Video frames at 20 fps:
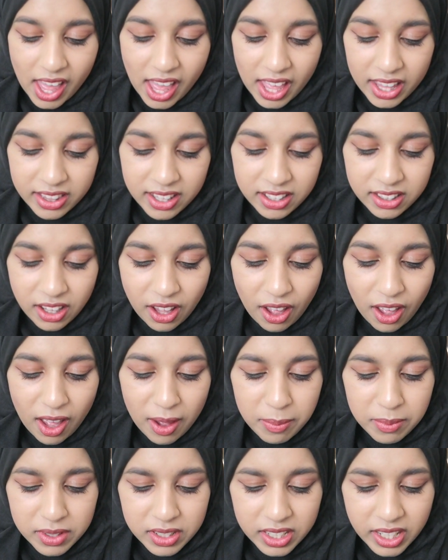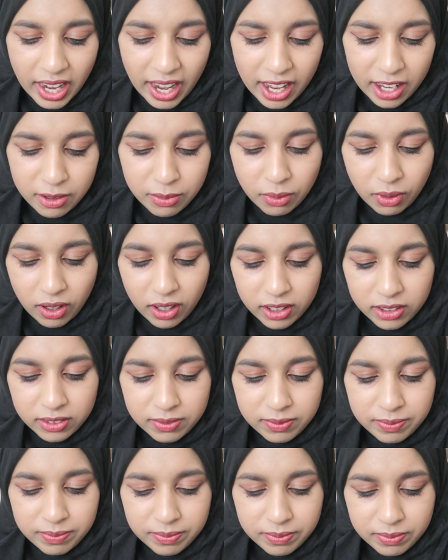And then the Urban Decay
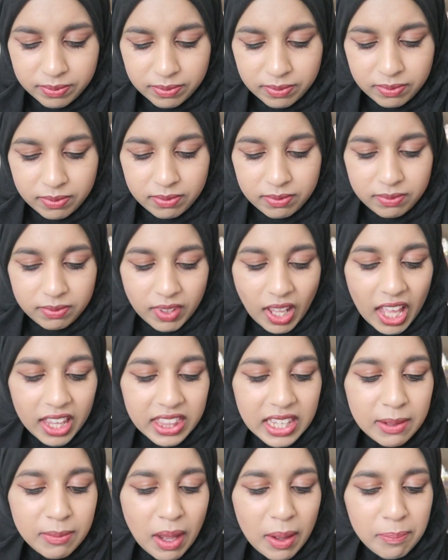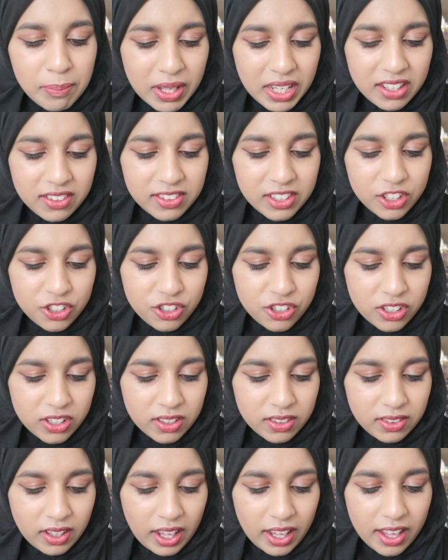one, I think my biggest
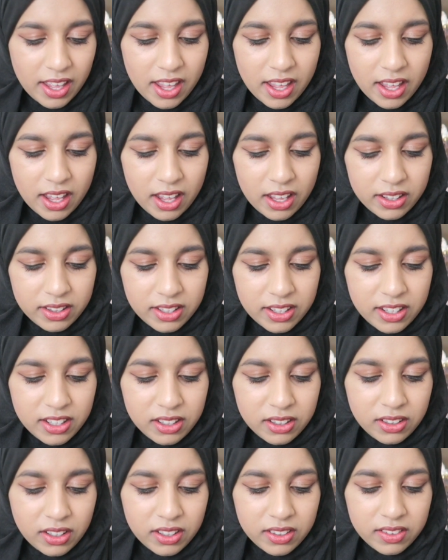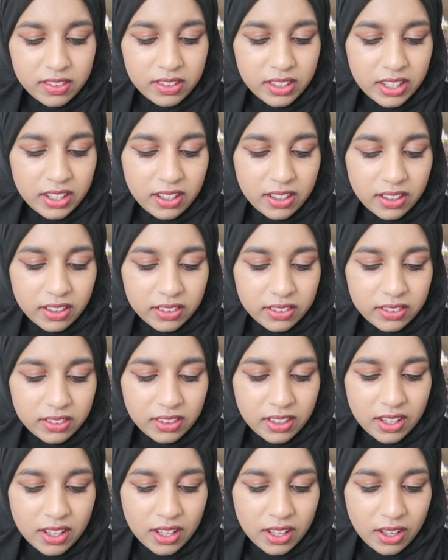issue is that these
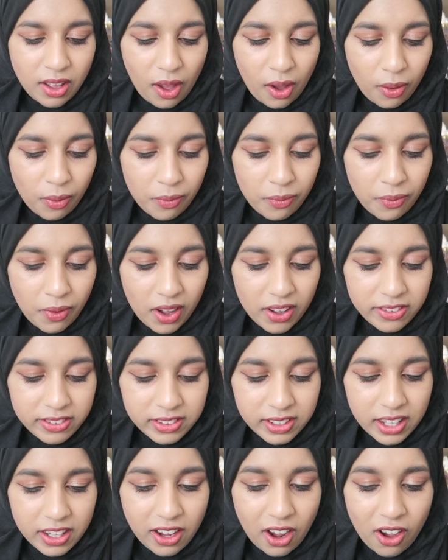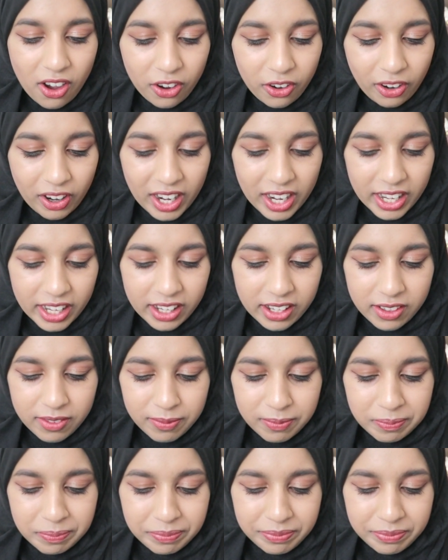concealers, whilst they are great,